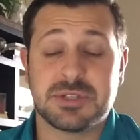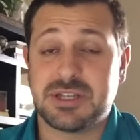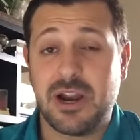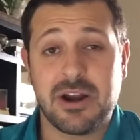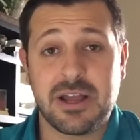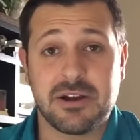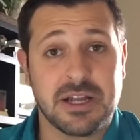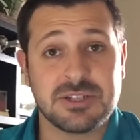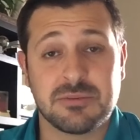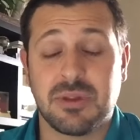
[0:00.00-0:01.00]
staring at your
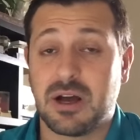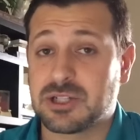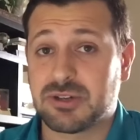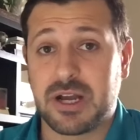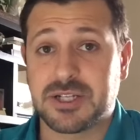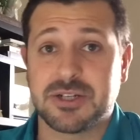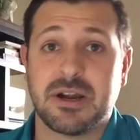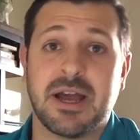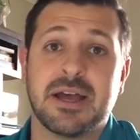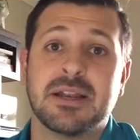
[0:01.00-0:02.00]
engine block, scratching your
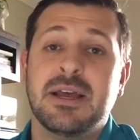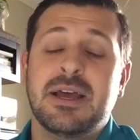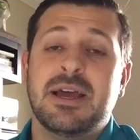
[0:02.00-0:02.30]
head,